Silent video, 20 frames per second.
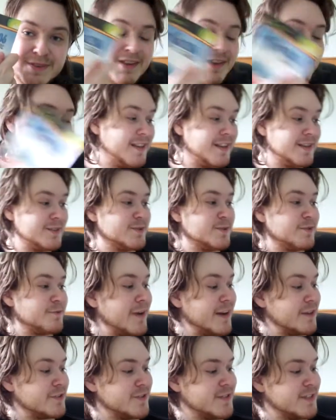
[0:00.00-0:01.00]
This was a
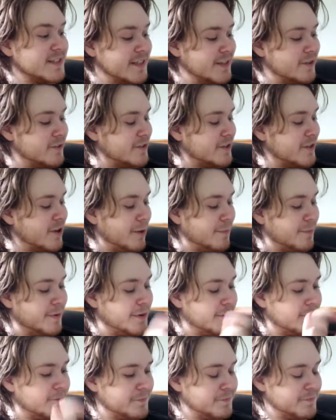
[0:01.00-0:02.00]
factory sealed copy.
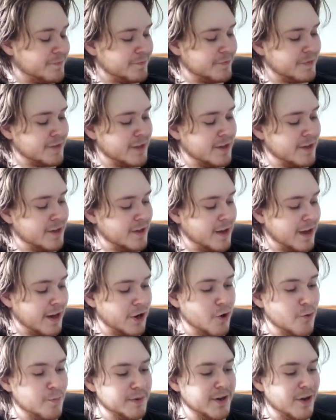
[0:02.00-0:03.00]
I
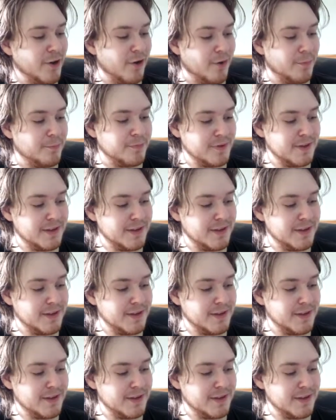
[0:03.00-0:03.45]
opened it up.